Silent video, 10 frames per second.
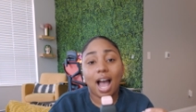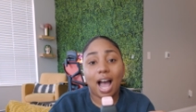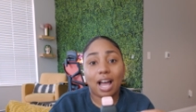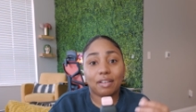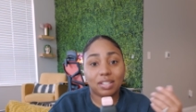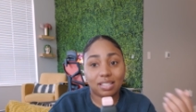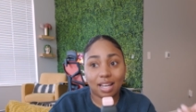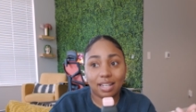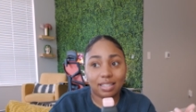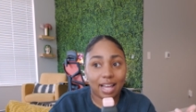I have
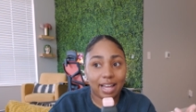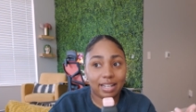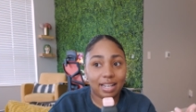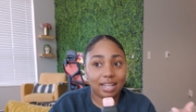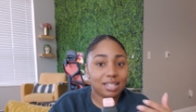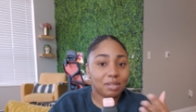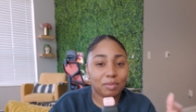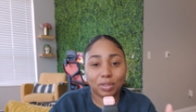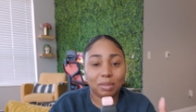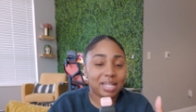decided that it
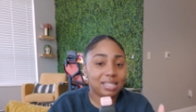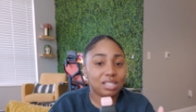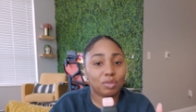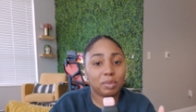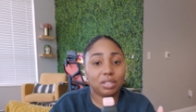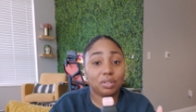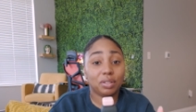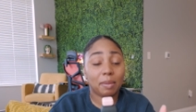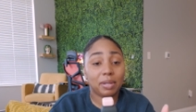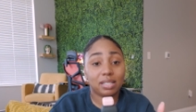doesn't really make sense for me to do
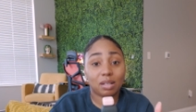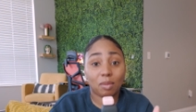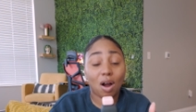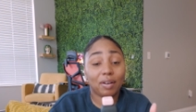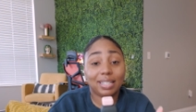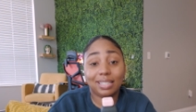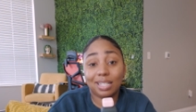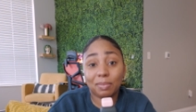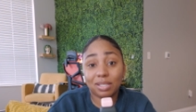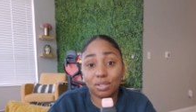that because I'm already
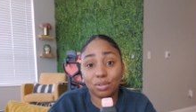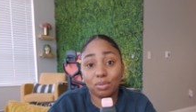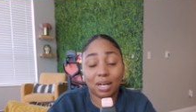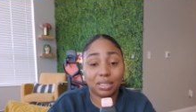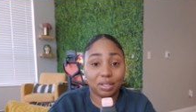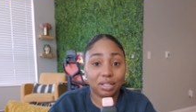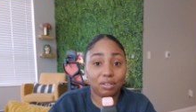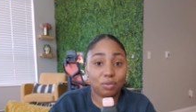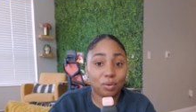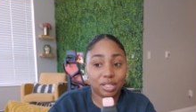deep into my
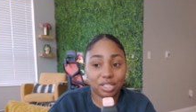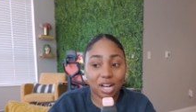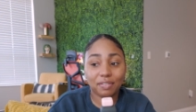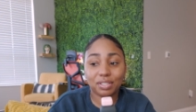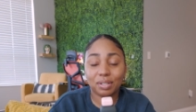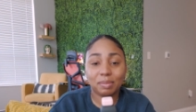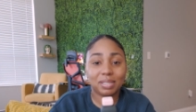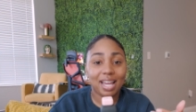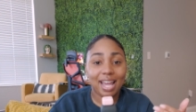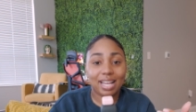learning for the
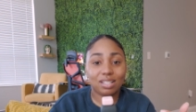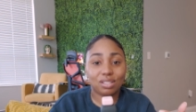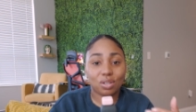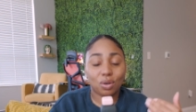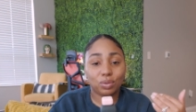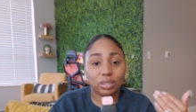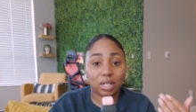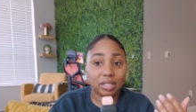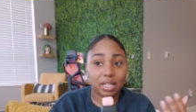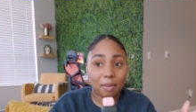JavaScript. And so
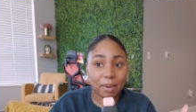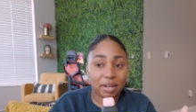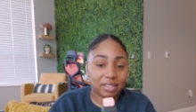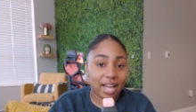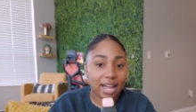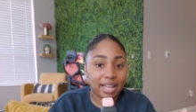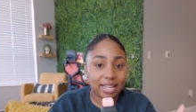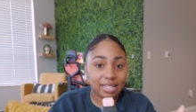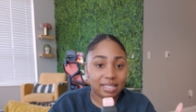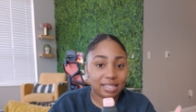learning about that
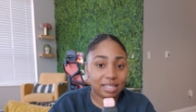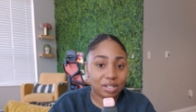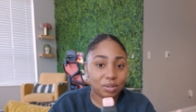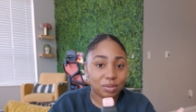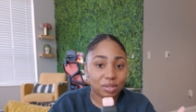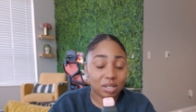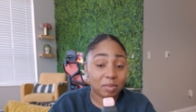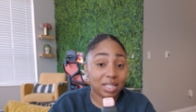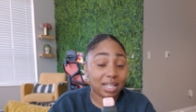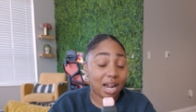is still
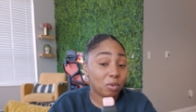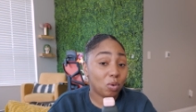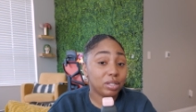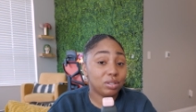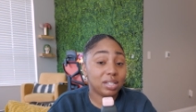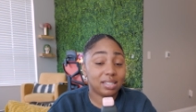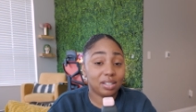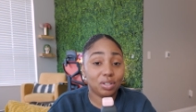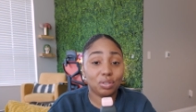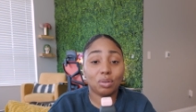something that I'm going to
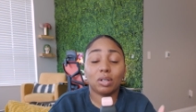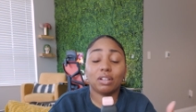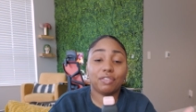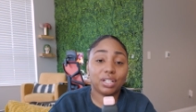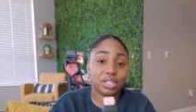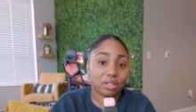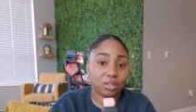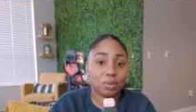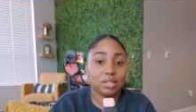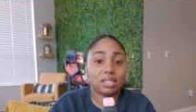continue to do. I'm going to finish out
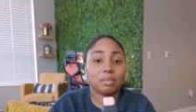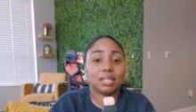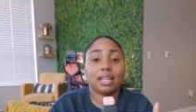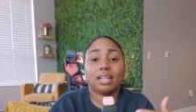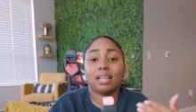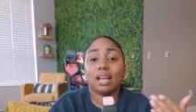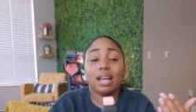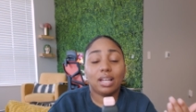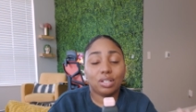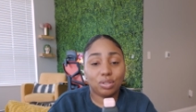the course that I'm taking,
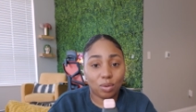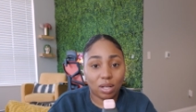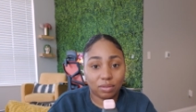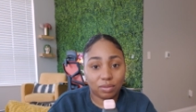do all